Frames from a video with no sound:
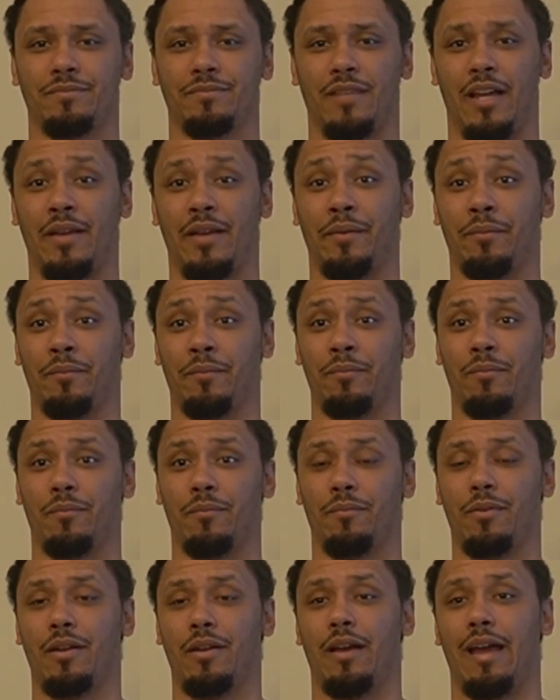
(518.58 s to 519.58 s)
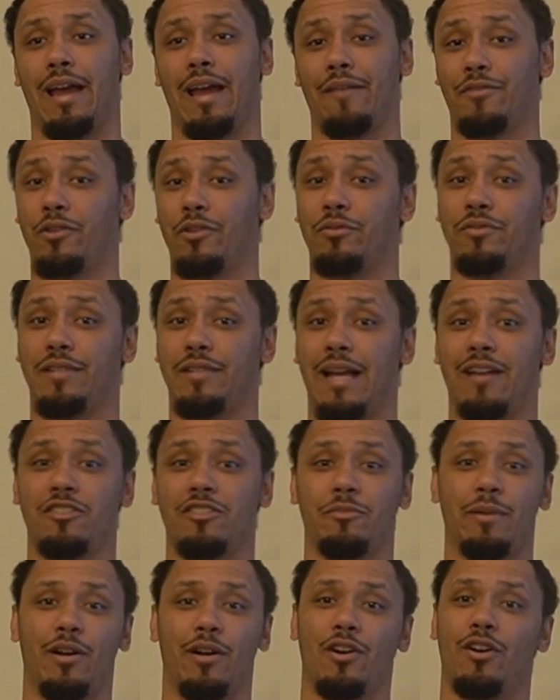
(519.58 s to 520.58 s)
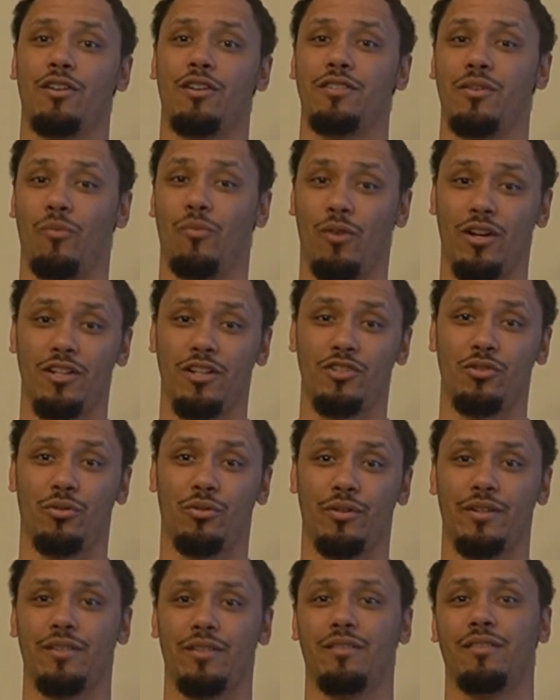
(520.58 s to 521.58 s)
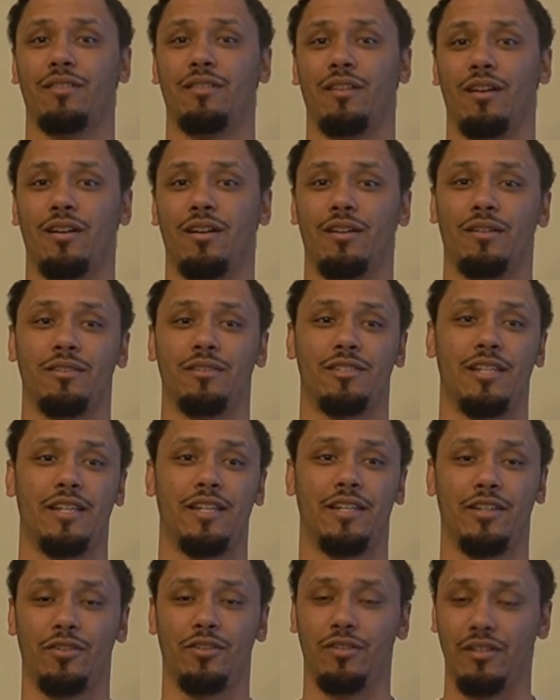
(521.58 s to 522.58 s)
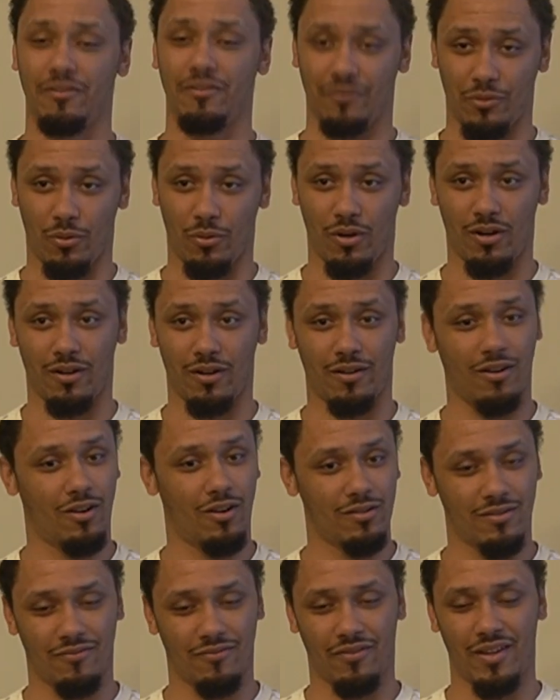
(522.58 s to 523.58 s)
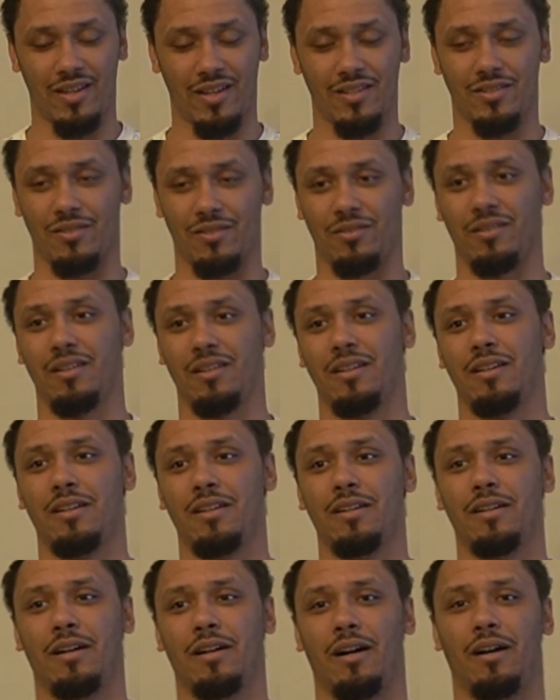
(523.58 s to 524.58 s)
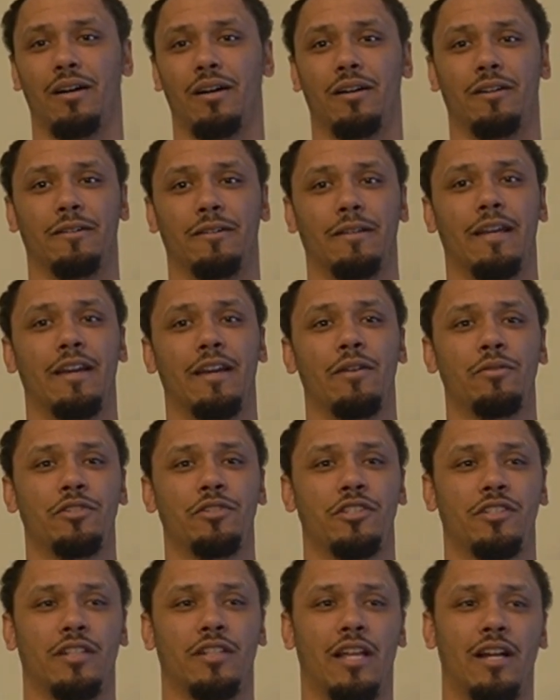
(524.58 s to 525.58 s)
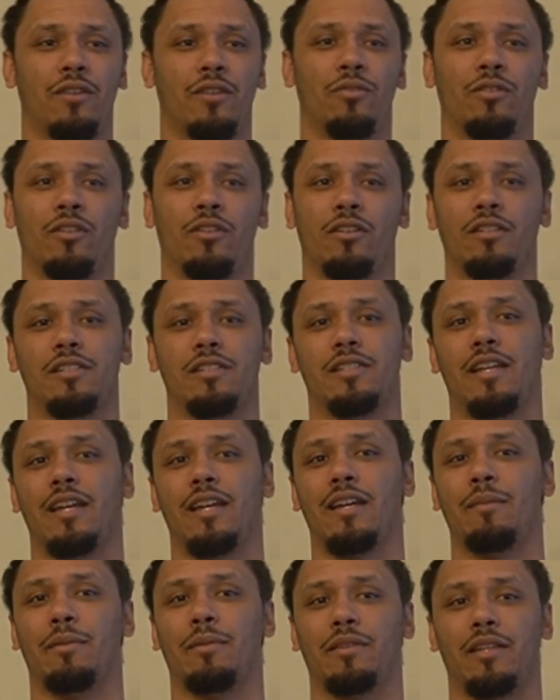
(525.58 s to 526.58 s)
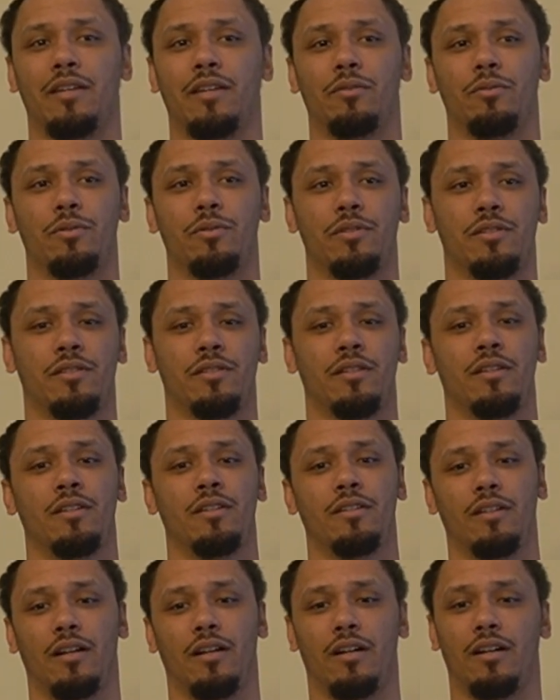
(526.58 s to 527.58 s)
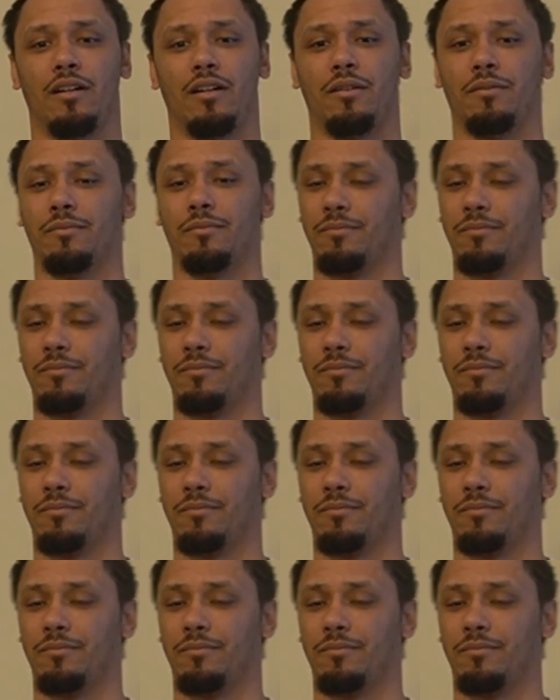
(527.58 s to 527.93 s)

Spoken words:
and have those doubts about Carlton, want to join St. Kilda if you are a Carlton fan. So, it was just a lot going on this game. I think it was, I